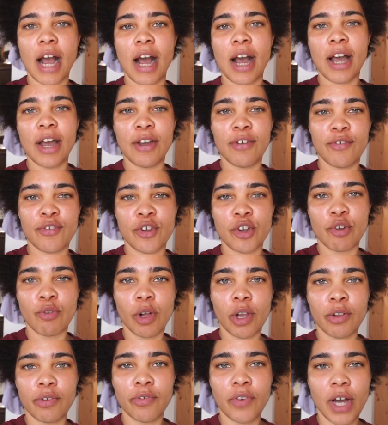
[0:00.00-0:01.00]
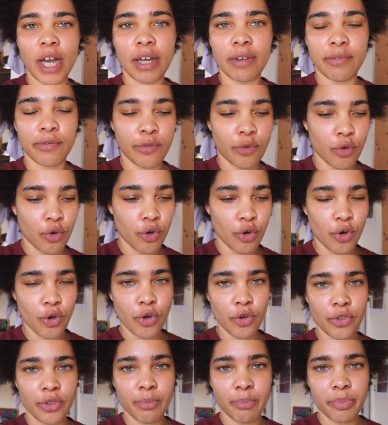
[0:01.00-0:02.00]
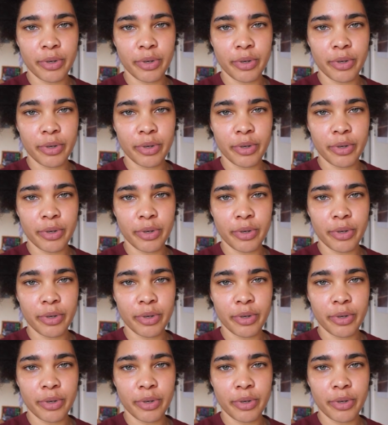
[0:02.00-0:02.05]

I've qualified for the